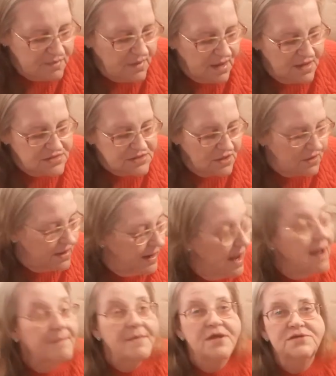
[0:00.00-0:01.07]
Sorry,
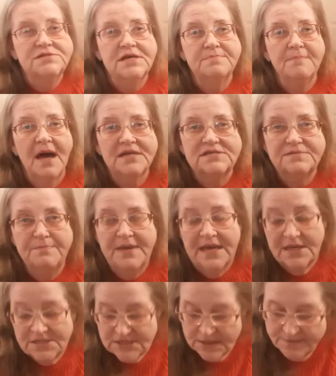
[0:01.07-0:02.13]
I'm losing my
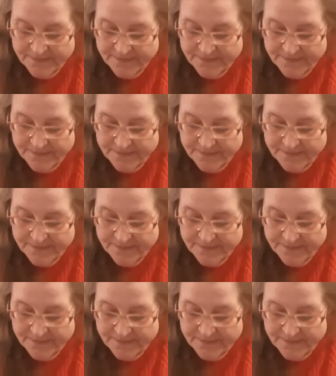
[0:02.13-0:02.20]
spit.